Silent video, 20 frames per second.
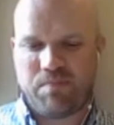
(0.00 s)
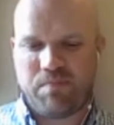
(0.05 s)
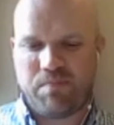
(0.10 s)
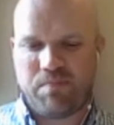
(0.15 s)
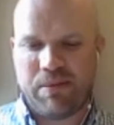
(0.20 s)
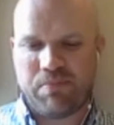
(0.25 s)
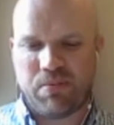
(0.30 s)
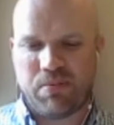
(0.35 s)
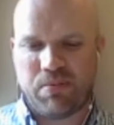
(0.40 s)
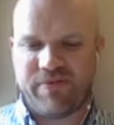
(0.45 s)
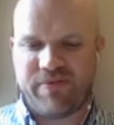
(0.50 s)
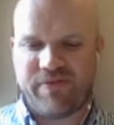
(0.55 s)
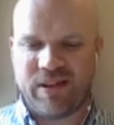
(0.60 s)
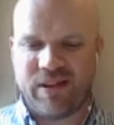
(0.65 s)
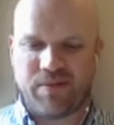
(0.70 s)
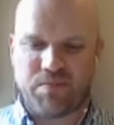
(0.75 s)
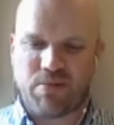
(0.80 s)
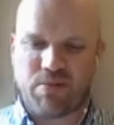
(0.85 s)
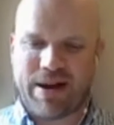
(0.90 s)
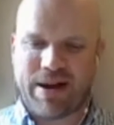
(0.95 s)
people
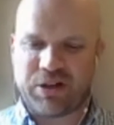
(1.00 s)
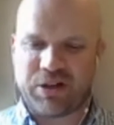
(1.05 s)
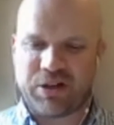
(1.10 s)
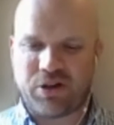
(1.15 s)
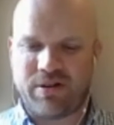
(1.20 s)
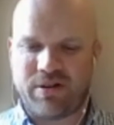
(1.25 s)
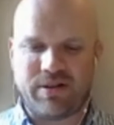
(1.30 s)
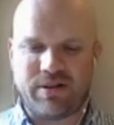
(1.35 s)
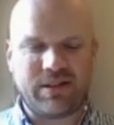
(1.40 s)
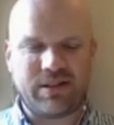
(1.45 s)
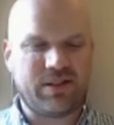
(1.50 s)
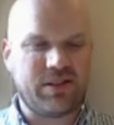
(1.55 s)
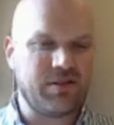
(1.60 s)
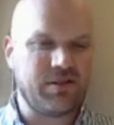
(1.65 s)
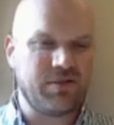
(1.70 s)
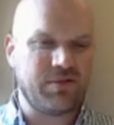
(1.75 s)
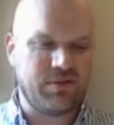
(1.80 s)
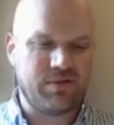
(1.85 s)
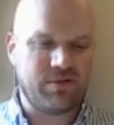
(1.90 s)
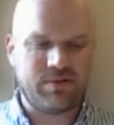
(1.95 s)
feel pressured
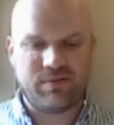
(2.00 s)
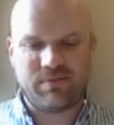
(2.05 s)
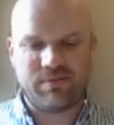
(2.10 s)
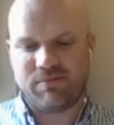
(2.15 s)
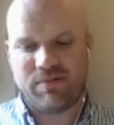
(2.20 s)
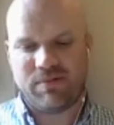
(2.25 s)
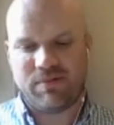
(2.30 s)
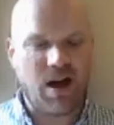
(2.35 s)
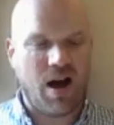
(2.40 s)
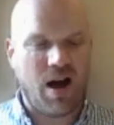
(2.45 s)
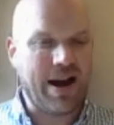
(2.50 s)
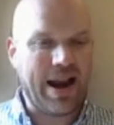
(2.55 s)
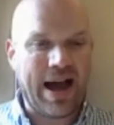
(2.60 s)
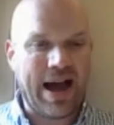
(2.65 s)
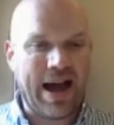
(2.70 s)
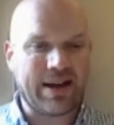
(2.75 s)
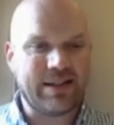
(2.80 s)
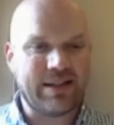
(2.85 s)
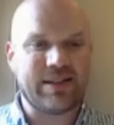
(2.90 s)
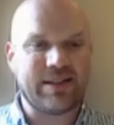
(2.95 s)
to not
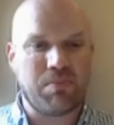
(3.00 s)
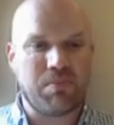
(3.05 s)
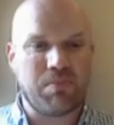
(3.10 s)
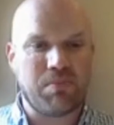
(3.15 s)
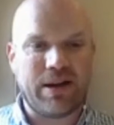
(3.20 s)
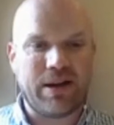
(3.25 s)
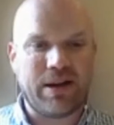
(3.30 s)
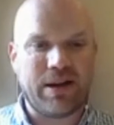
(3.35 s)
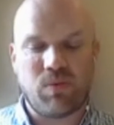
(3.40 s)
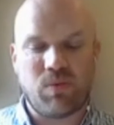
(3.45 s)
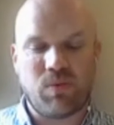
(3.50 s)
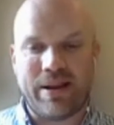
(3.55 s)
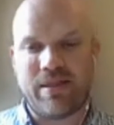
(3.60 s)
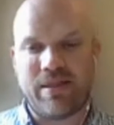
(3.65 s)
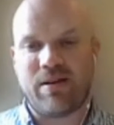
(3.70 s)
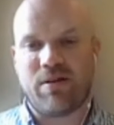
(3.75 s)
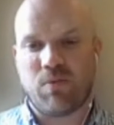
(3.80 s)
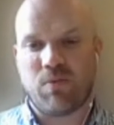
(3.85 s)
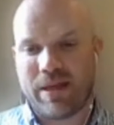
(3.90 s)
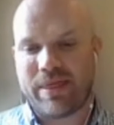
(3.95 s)
act as much when
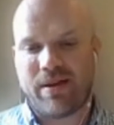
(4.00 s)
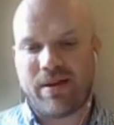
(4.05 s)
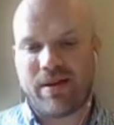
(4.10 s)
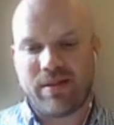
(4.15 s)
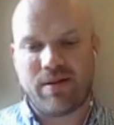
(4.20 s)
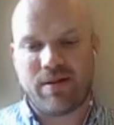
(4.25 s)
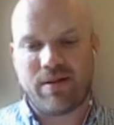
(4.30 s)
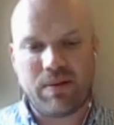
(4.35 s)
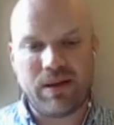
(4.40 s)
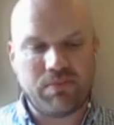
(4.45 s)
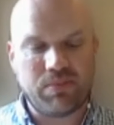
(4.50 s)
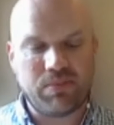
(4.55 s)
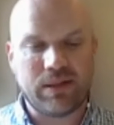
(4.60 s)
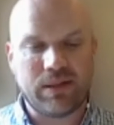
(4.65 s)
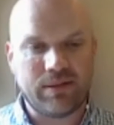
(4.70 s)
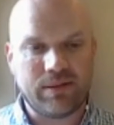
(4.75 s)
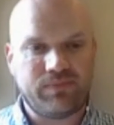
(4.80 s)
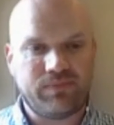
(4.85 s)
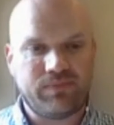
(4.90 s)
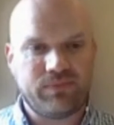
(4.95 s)
they're with other
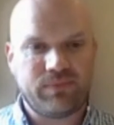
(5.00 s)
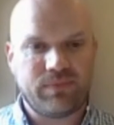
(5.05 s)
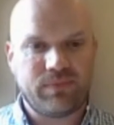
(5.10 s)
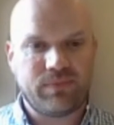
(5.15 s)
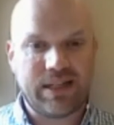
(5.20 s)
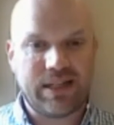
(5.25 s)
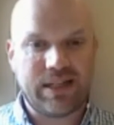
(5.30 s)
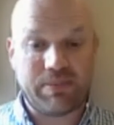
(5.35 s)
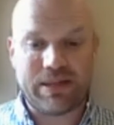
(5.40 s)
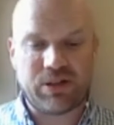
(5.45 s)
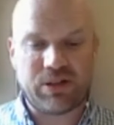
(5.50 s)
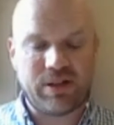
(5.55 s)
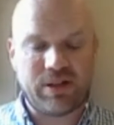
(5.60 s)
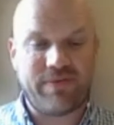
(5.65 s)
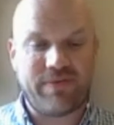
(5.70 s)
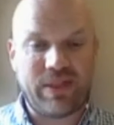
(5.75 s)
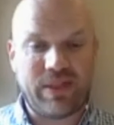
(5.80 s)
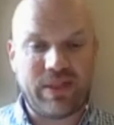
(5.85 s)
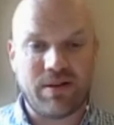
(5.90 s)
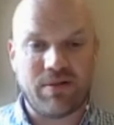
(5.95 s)
people, especially
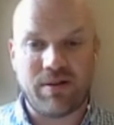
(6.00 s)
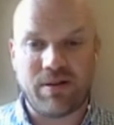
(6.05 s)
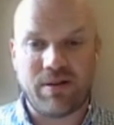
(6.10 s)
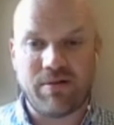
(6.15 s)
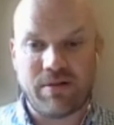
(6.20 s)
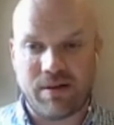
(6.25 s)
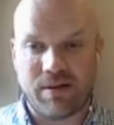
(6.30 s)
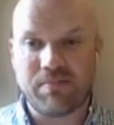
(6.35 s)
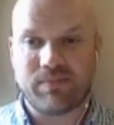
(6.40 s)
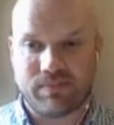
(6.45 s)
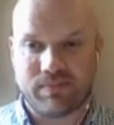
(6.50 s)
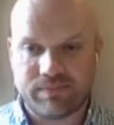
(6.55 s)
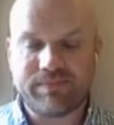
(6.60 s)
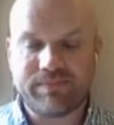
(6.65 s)
if they don't know them.